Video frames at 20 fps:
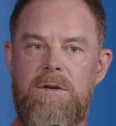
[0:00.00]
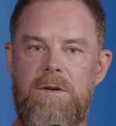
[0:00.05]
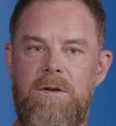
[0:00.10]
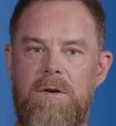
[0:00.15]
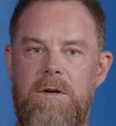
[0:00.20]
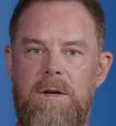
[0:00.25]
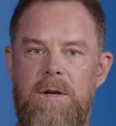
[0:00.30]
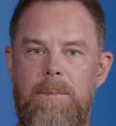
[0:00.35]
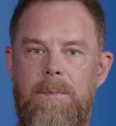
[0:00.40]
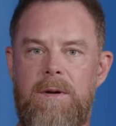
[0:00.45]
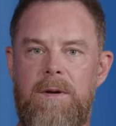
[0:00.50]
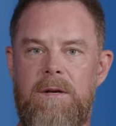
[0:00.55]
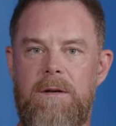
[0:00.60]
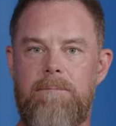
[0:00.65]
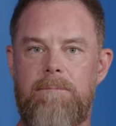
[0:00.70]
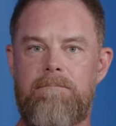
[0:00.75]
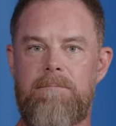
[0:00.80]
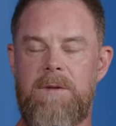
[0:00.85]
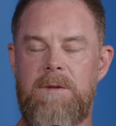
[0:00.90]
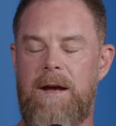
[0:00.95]
you, could have put a
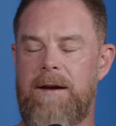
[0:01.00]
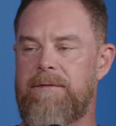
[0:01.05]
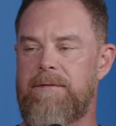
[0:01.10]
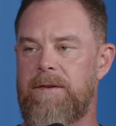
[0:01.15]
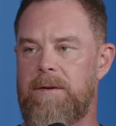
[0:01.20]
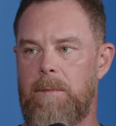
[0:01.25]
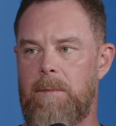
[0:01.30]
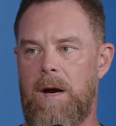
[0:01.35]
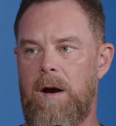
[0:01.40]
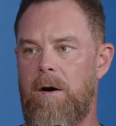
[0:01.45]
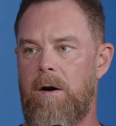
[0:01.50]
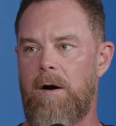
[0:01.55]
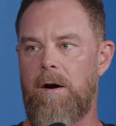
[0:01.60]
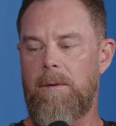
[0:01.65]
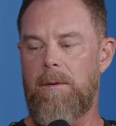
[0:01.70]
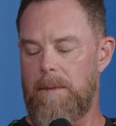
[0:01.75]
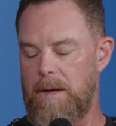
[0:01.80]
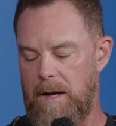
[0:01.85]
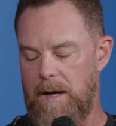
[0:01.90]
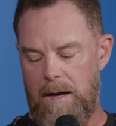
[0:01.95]
knife in my
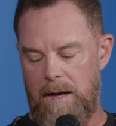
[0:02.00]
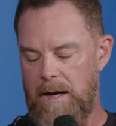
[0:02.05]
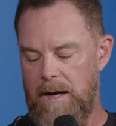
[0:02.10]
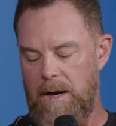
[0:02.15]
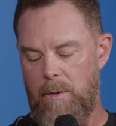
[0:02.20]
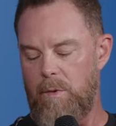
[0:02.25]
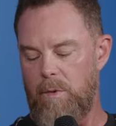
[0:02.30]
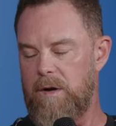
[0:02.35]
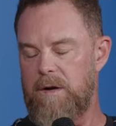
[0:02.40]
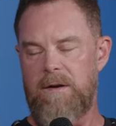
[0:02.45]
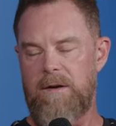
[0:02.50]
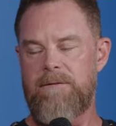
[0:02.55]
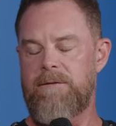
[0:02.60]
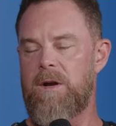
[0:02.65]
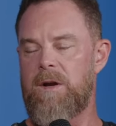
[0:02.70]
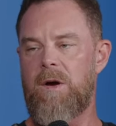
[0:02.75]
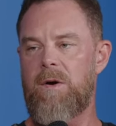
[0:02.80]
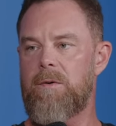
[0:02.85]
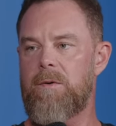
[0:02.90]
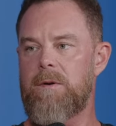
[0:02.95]
arm and I, and I wouldn't have
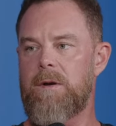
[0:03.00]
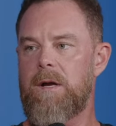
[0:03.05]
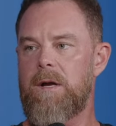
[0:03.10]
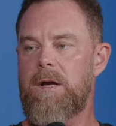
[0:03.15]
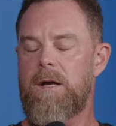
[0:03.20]
known.